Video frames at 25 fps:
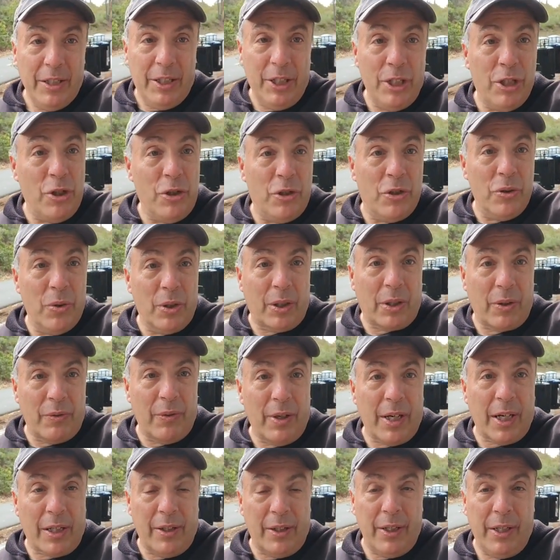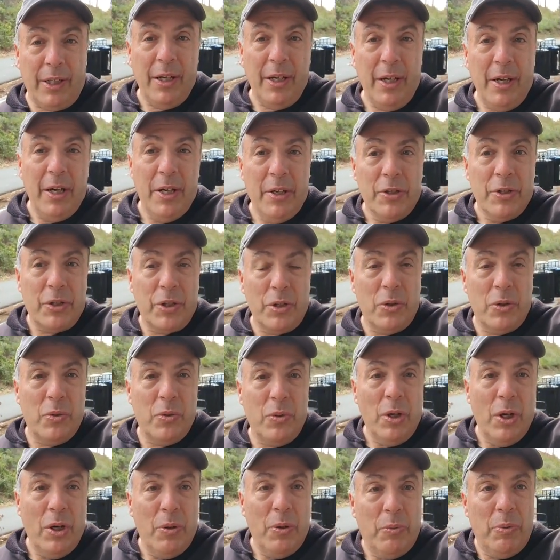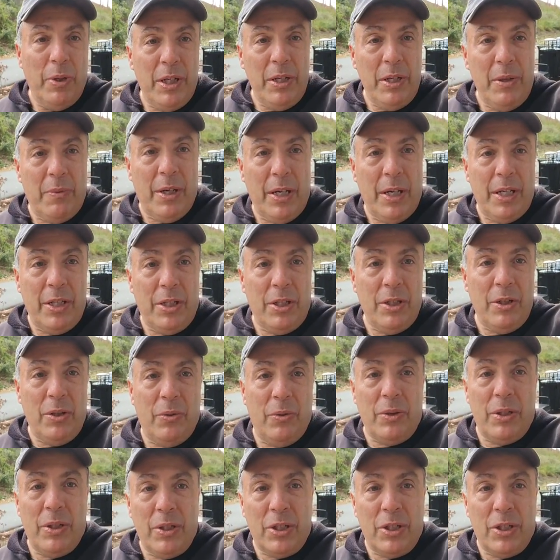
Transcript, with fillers: Did you do it correctly? So what you want to do,